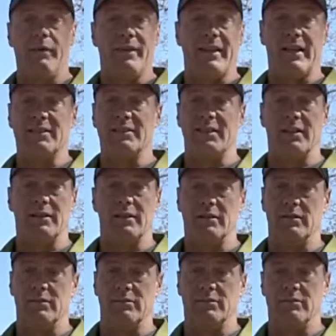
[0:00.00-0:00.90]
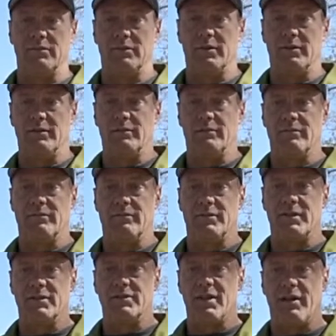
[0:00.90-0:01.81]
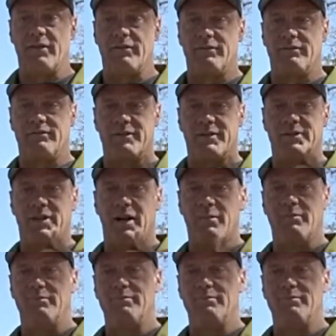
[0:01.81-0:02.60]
That's it. Good stuff. Good job.